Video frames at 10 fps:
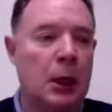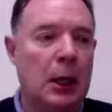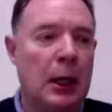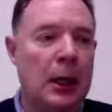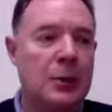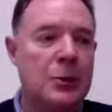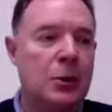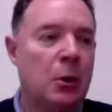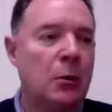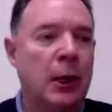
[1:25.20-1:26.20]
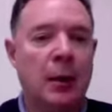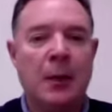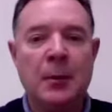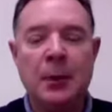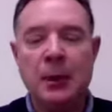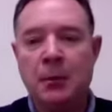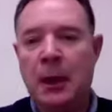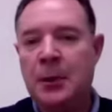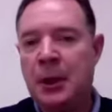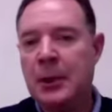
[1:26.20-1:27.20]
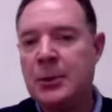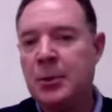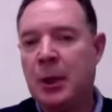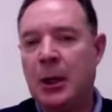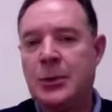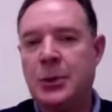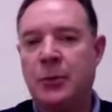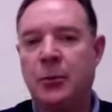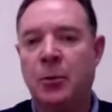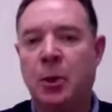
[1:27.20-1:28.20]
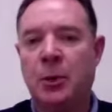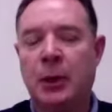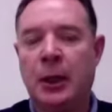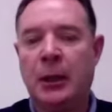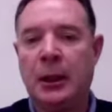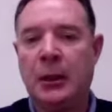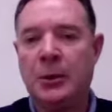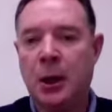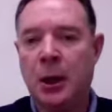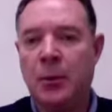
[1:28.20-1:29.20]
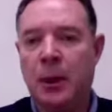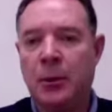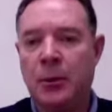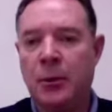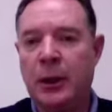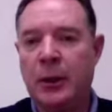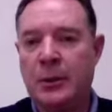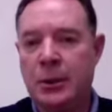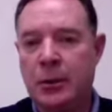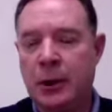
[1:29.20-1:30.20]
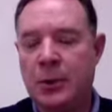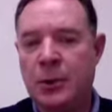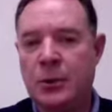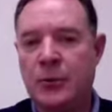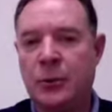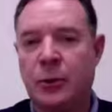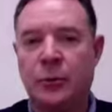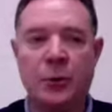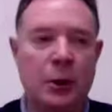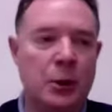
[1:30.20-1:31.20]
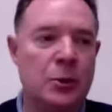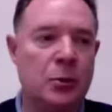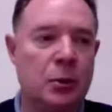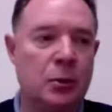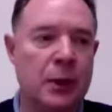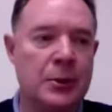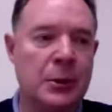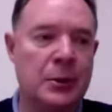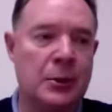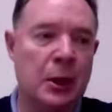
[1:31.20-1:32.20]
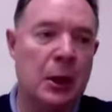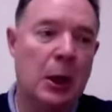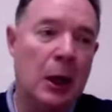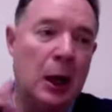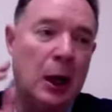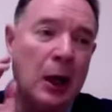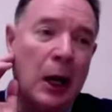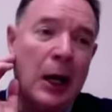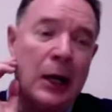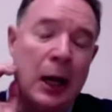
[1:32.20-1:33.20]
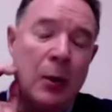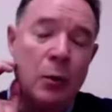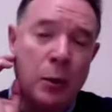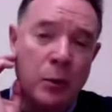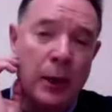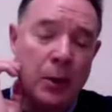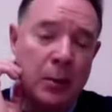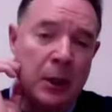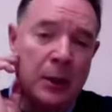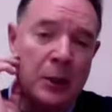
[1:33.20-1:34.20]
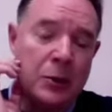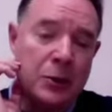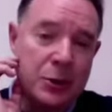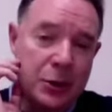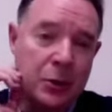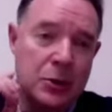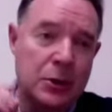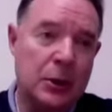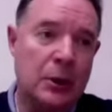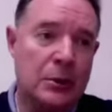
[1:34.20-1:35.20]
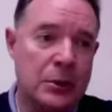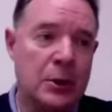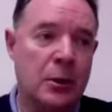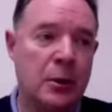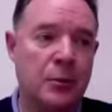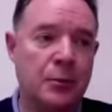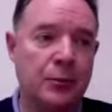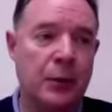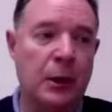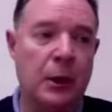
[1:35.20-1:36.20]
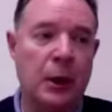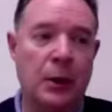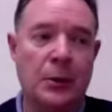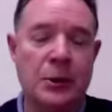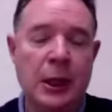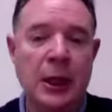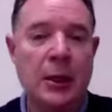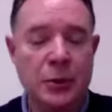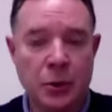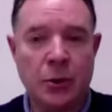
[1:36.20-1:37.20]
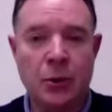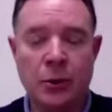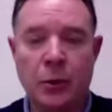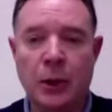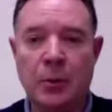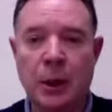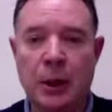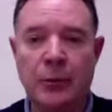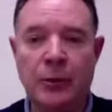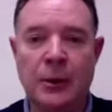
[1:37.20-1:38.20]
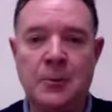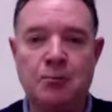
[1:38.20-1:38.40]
And so, yeah, it might be nice to pause here for a moment and talk about earthquake considerations for Leisure World residents. I would recommend that you seriously consider taking out your own earthquake policy.